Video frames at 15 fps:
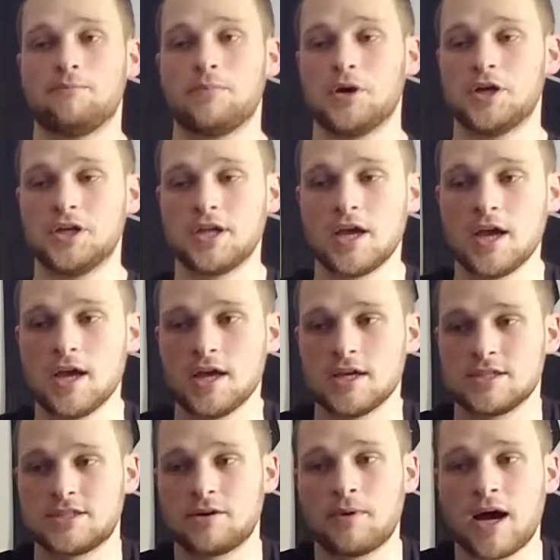but
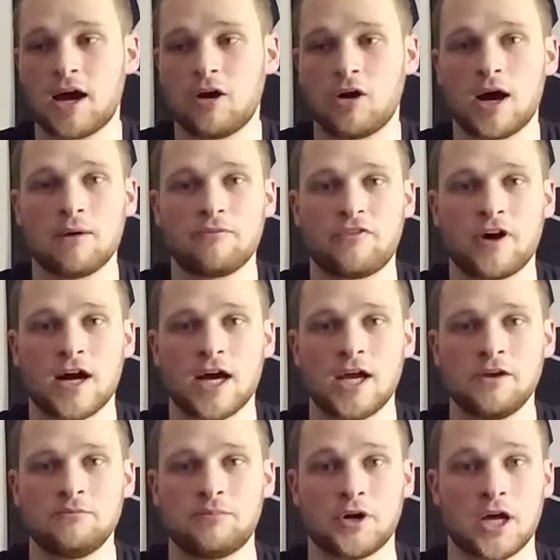somehow I'm
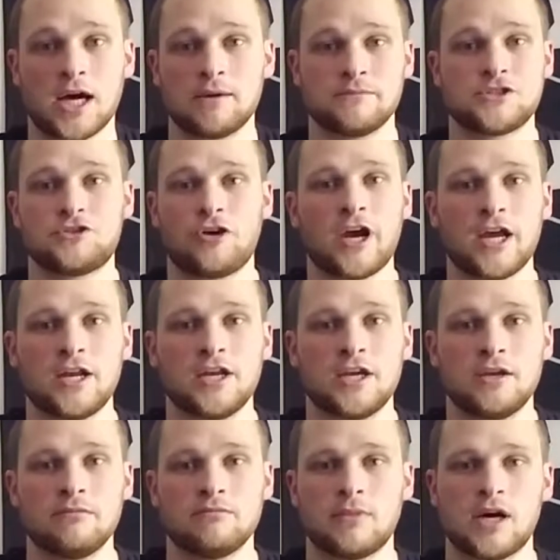fine, but I'm
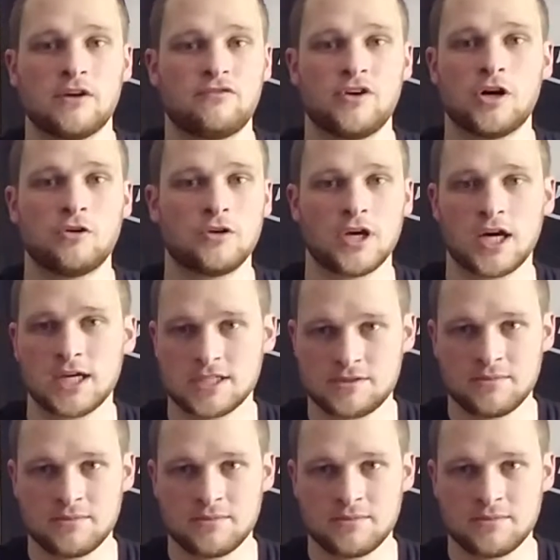stranded, my phone got